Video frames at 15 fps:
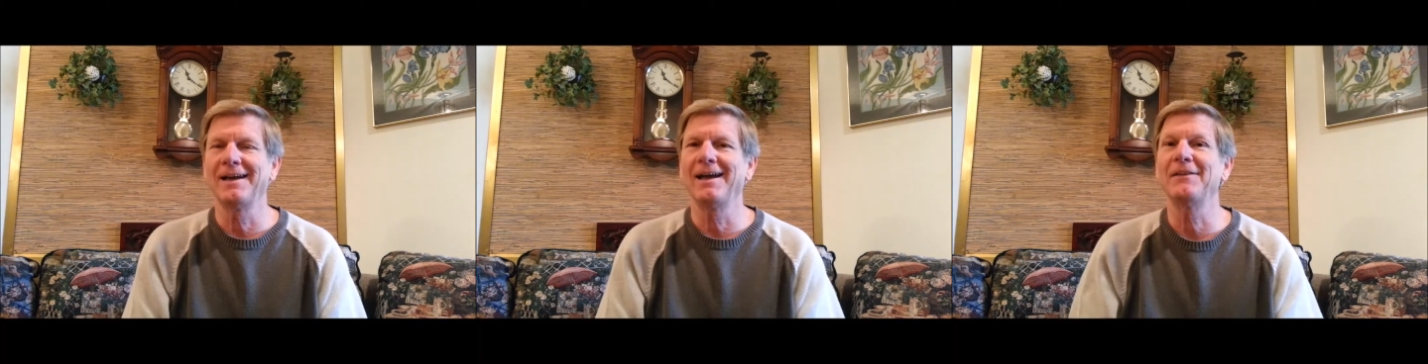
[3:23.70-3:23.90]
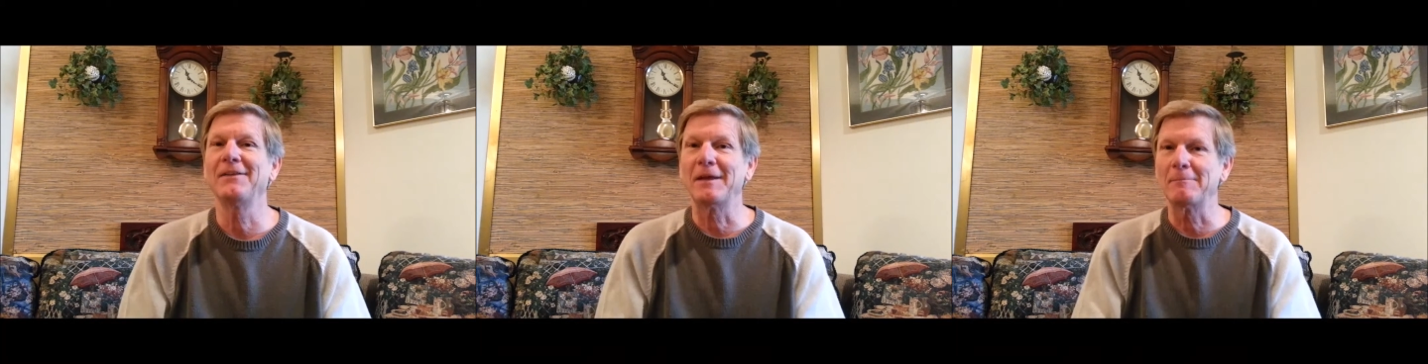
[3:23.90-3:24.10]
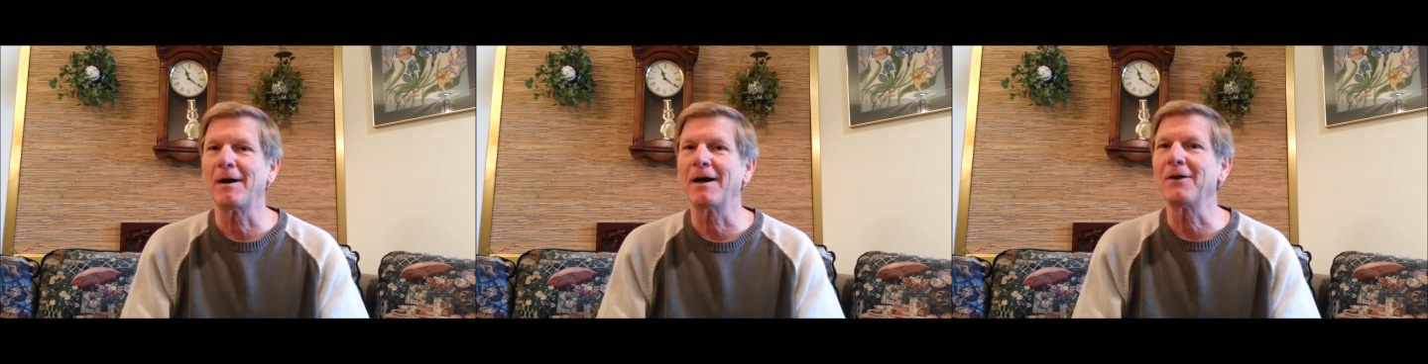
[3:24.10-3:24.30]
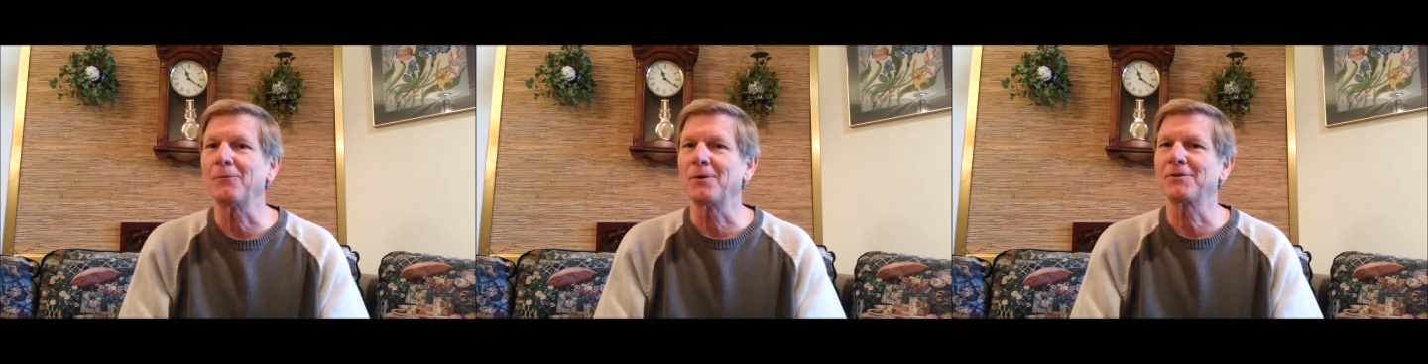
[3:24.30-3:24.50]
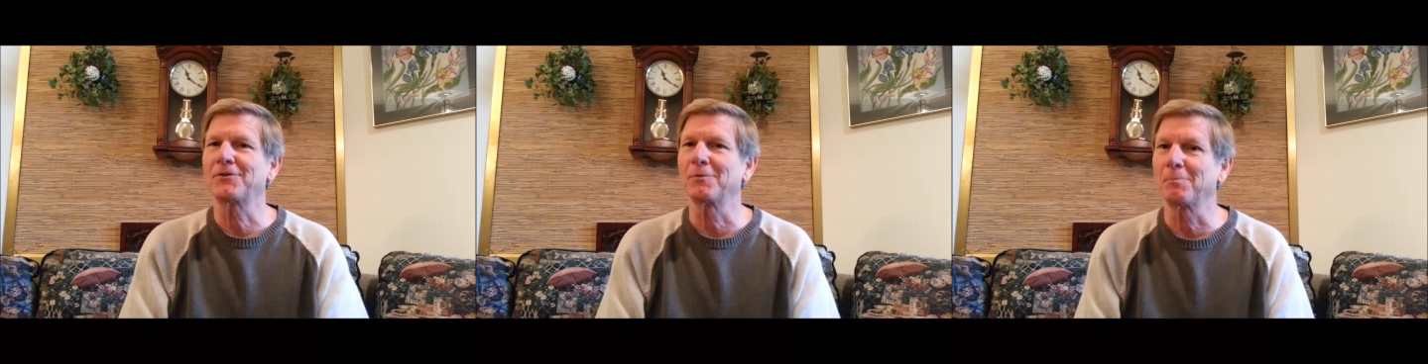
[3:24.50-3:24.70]
And they might
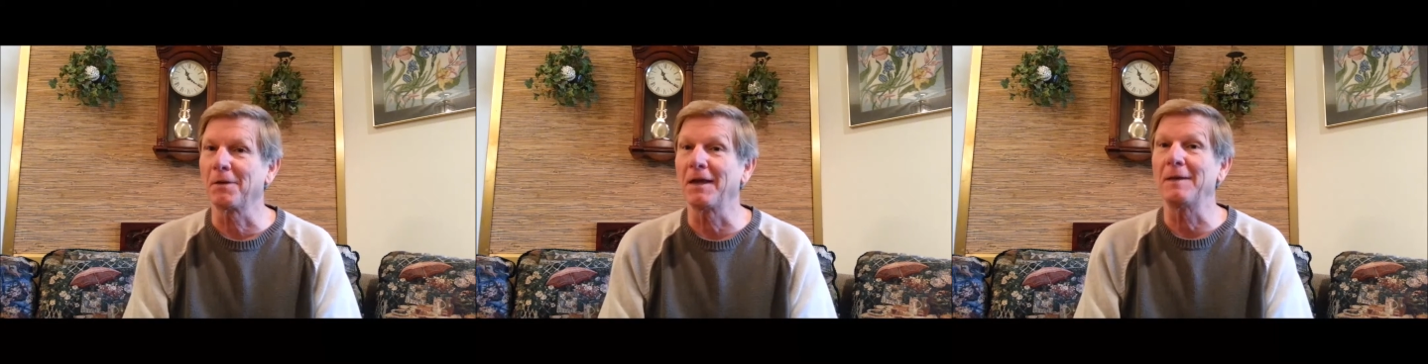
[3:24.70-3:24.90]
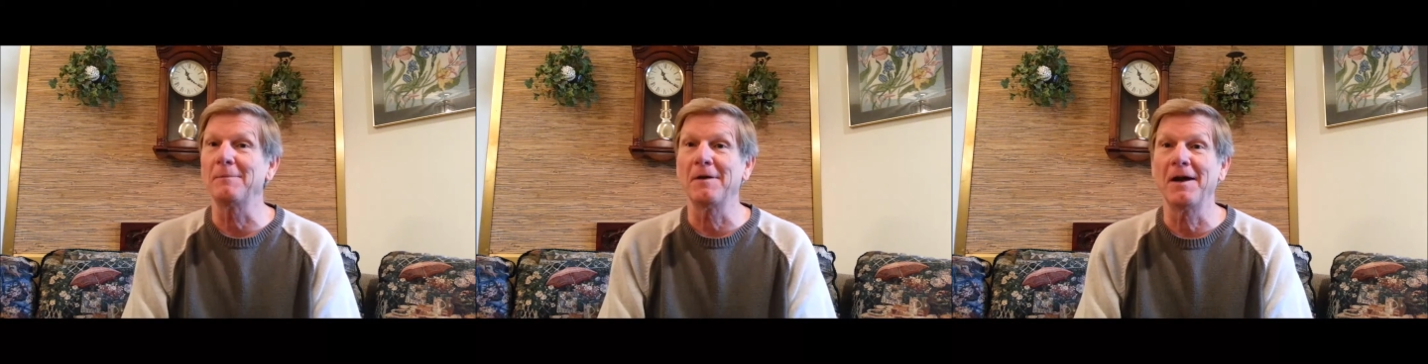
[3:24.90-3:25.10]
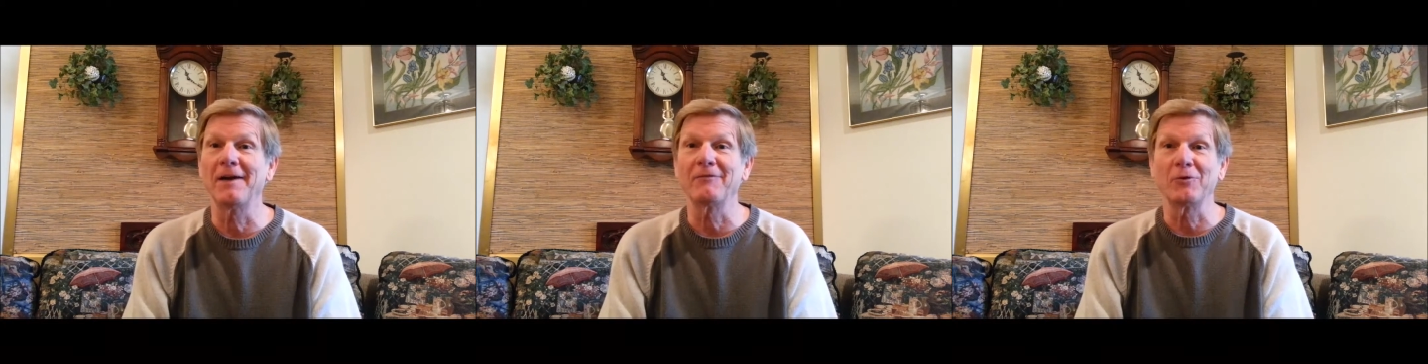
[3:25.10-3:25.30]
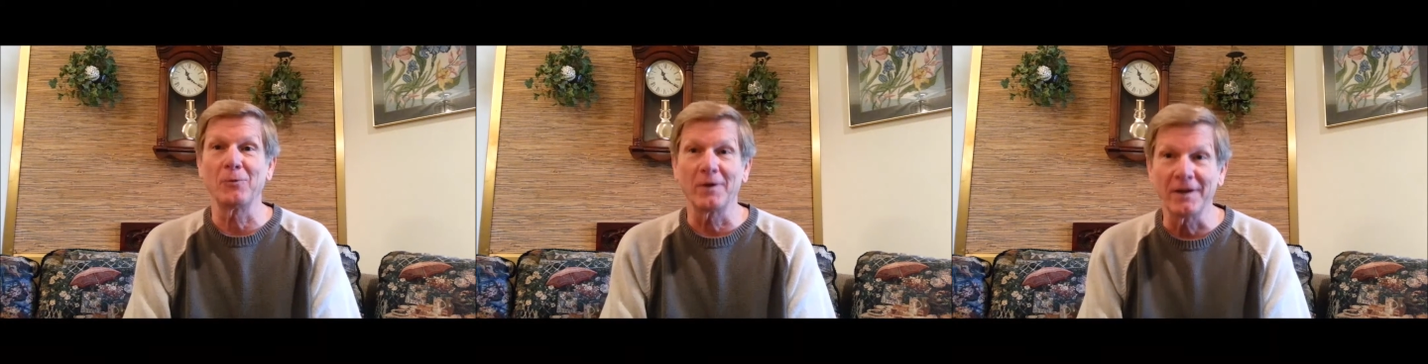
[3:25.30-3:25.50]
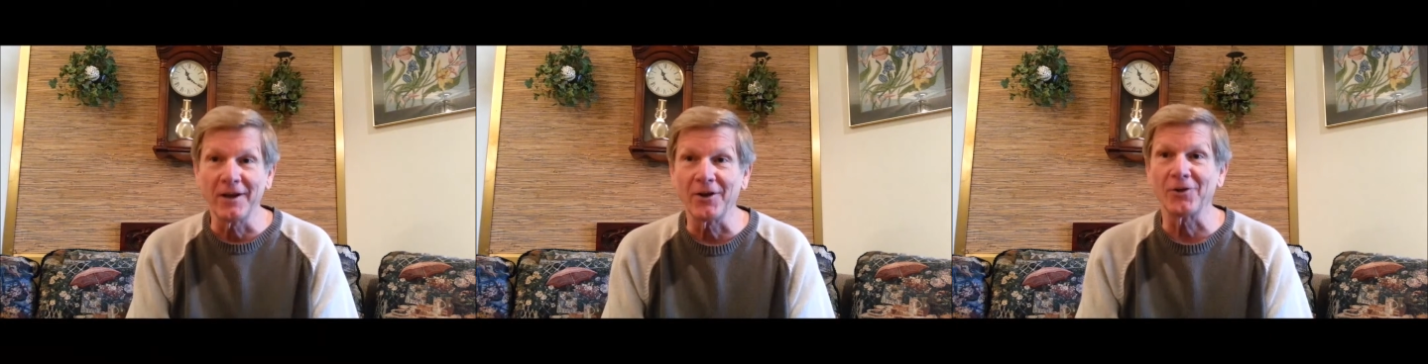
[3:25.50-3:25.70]
want to blame
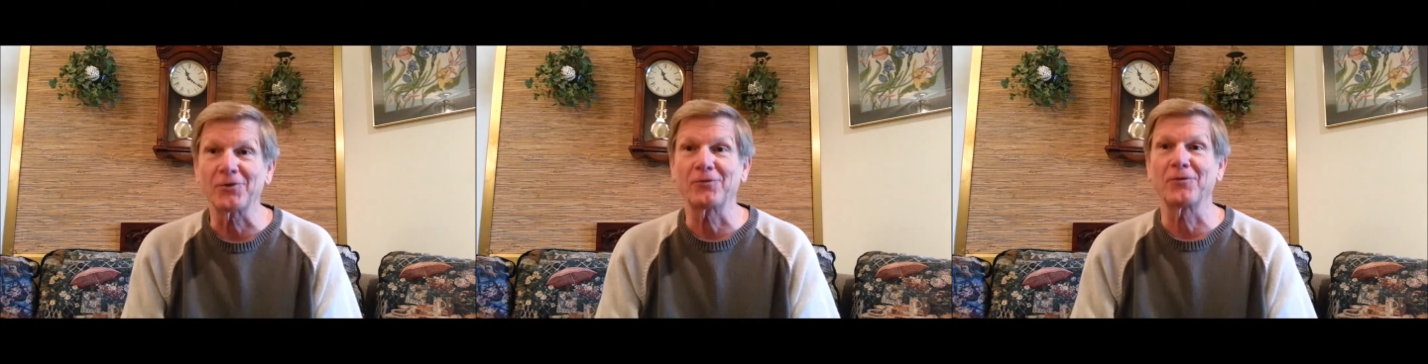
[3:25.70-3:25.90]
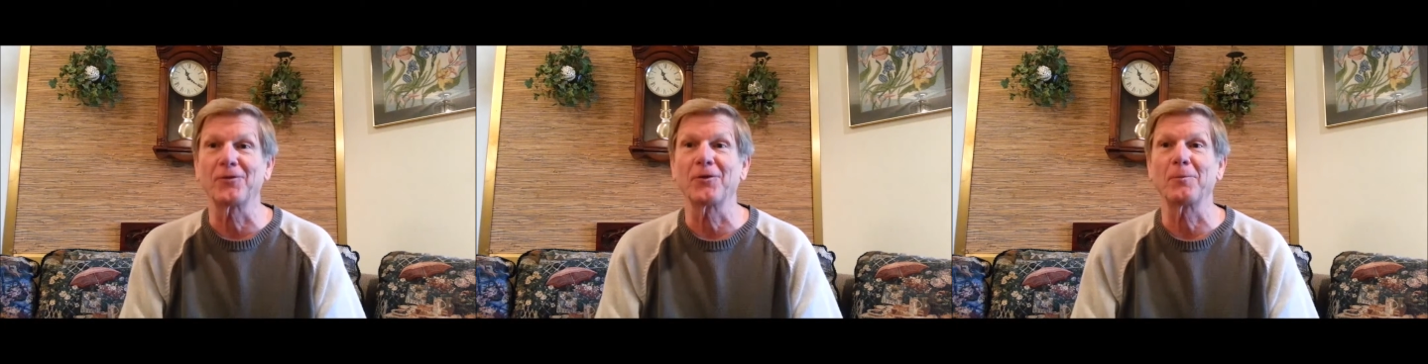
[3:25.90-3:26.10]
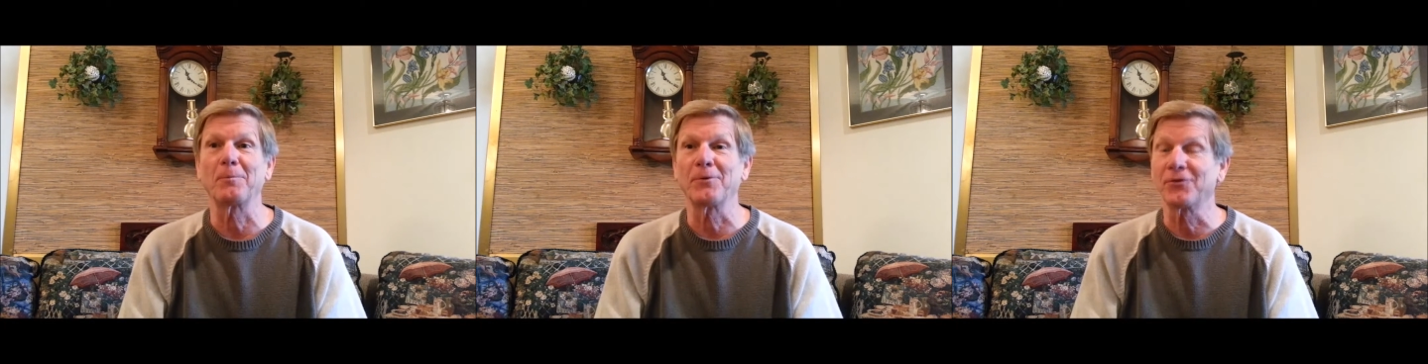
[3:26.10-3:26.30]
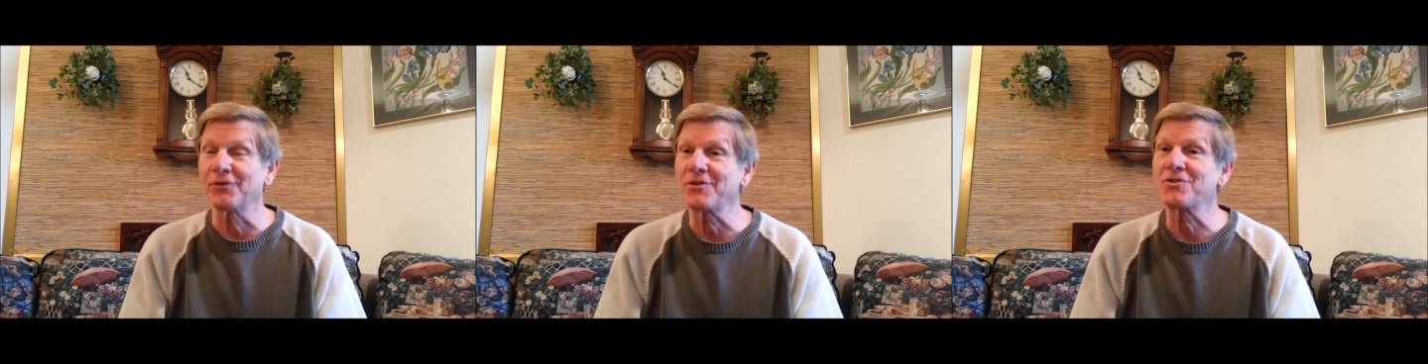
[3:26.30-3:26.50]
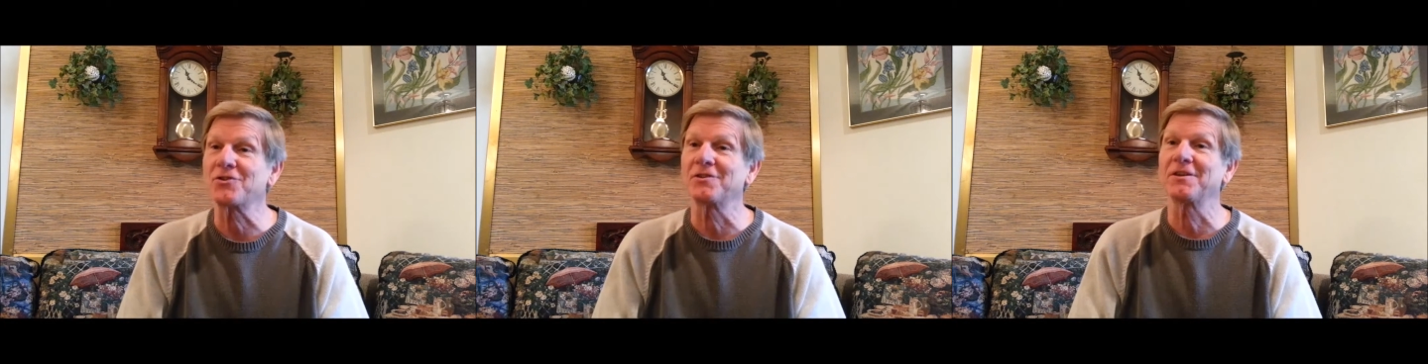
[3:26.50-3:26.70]
everyone else for their
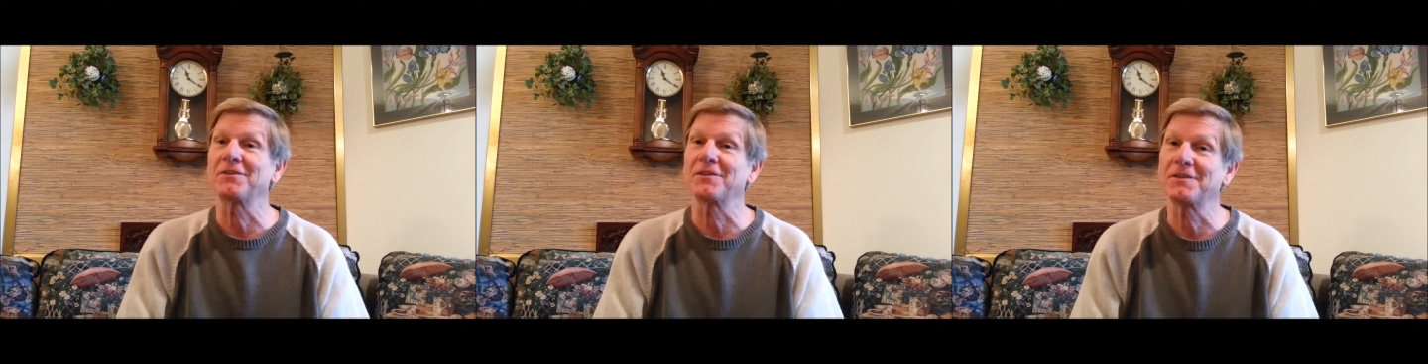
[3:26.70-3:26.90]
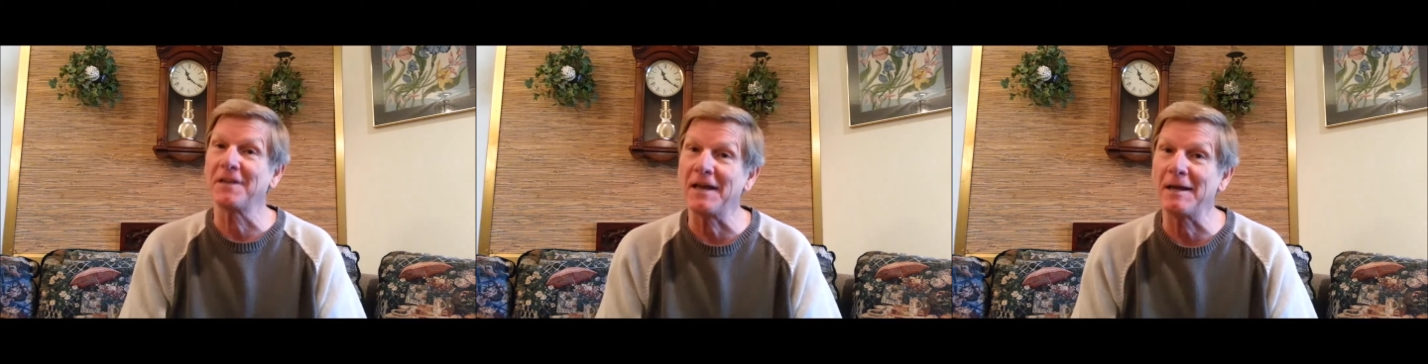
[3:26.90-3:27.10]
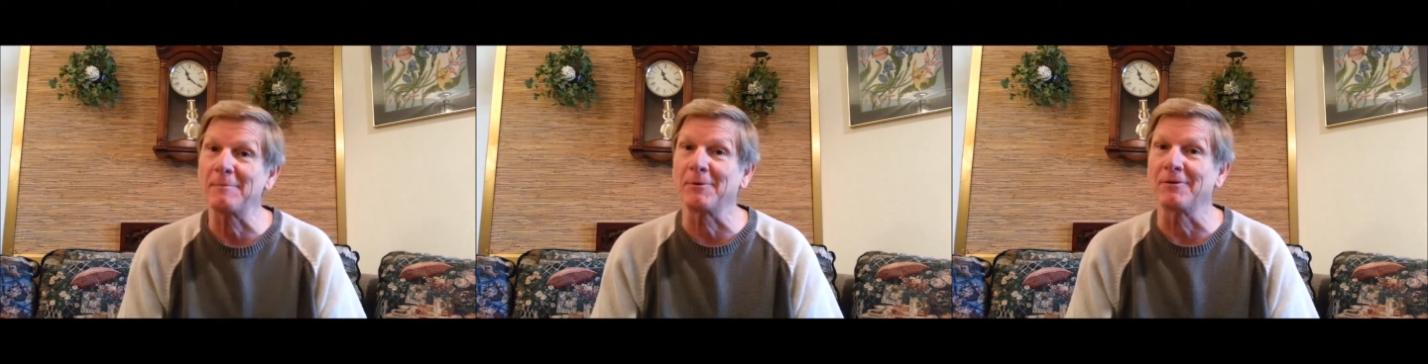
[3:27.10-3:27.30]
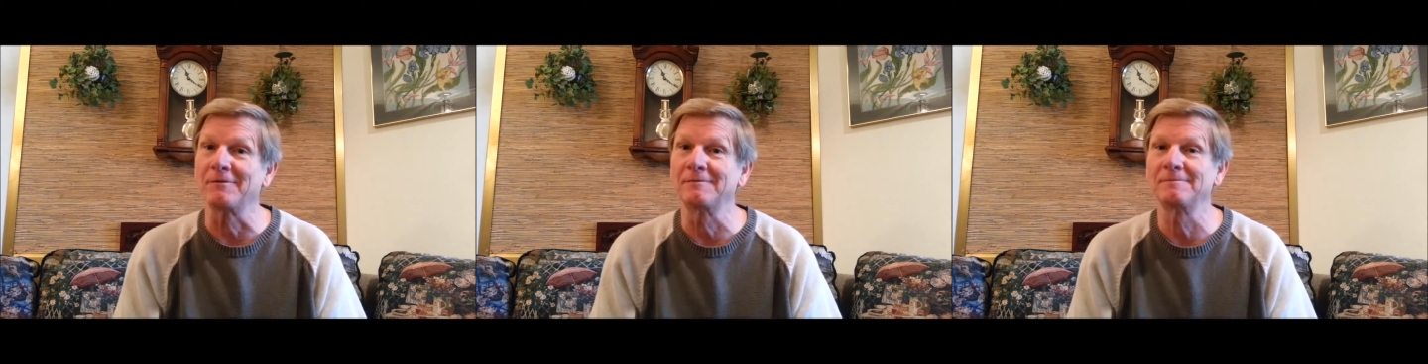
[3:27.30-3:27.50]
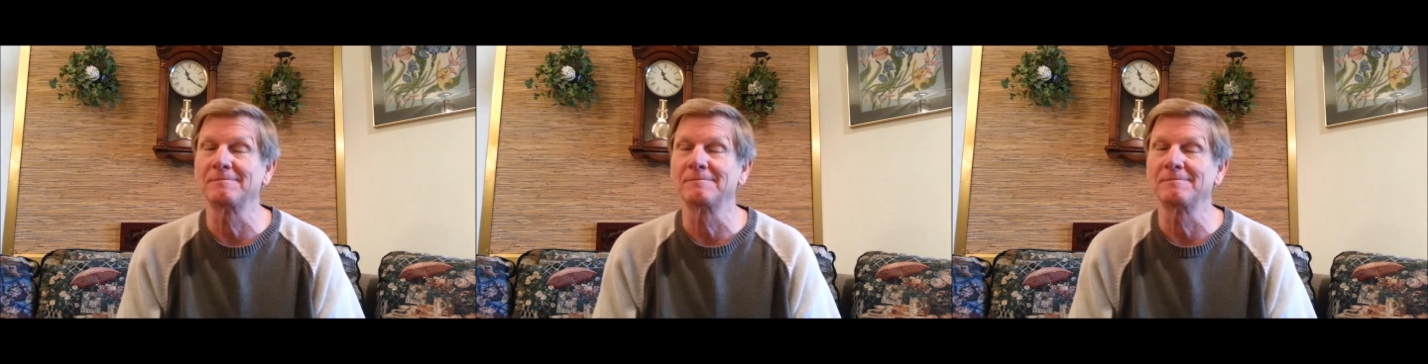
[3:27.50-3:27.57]
position at the table,